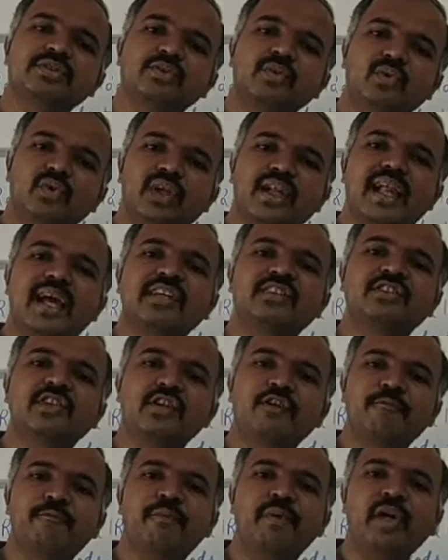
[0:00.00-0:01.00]
utilize
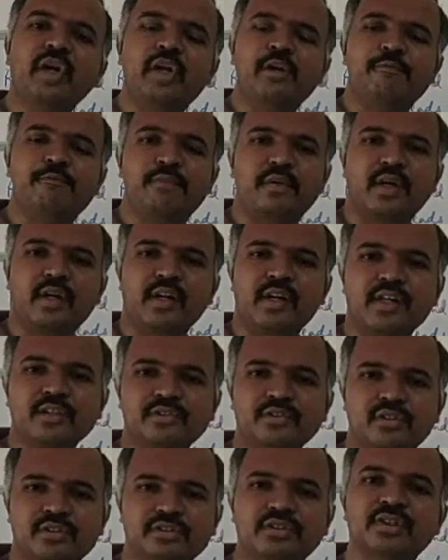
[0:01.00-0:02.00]
different
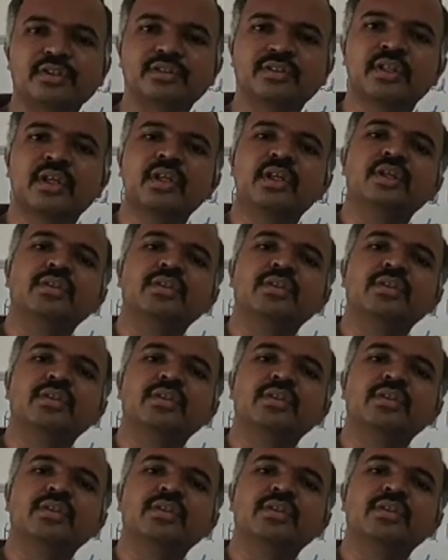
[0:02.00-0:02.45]
resources.